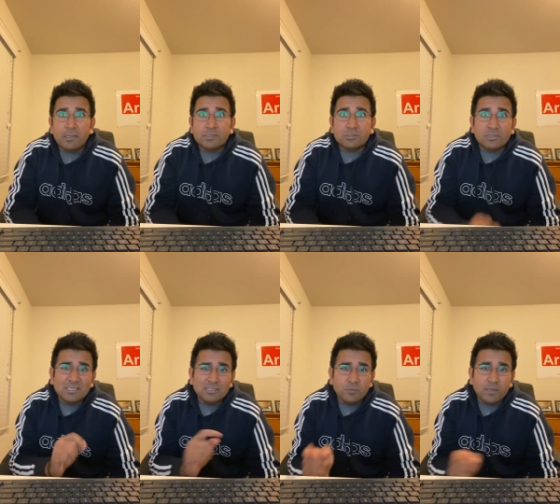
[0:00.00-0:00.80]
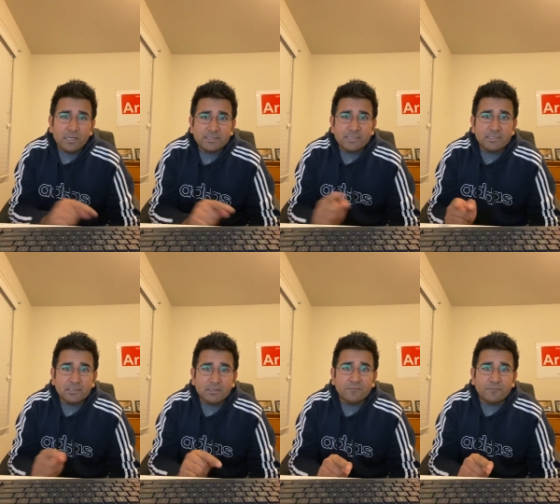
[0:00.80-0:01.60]
So this is where I see the
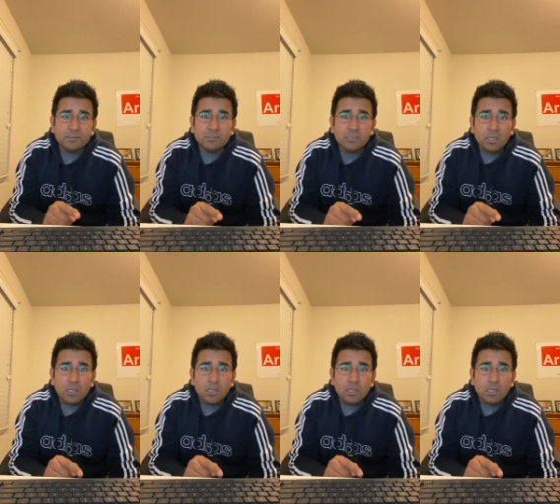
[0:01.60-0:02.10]
difference,